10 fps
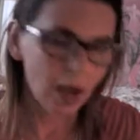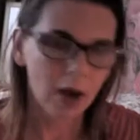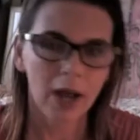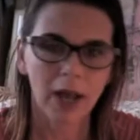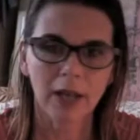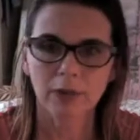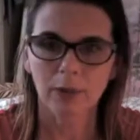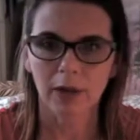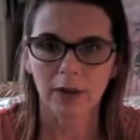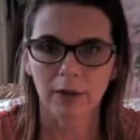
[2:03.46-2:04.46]
As
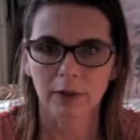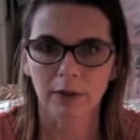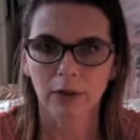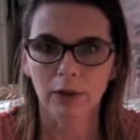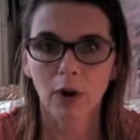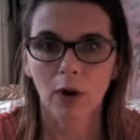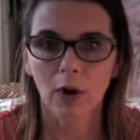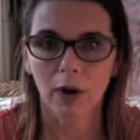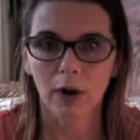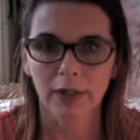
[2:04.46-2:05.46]
well, the
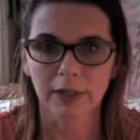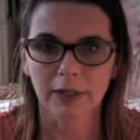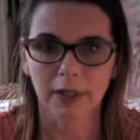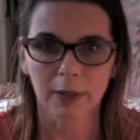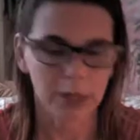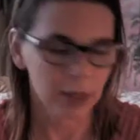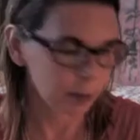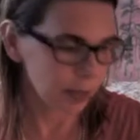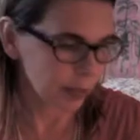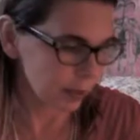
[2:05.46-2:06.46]
law is coming
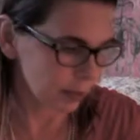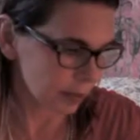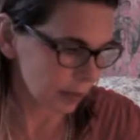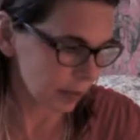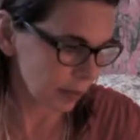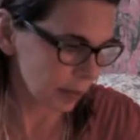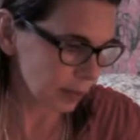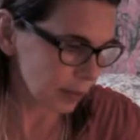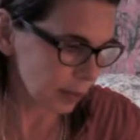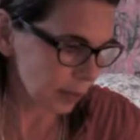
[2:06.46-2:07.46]
up because
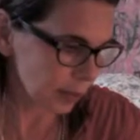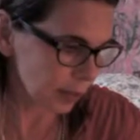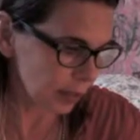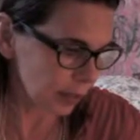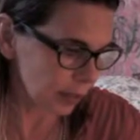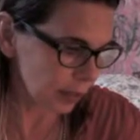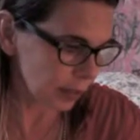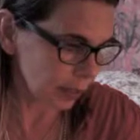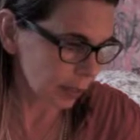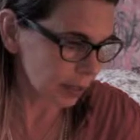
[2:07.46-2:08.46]
honestly, the in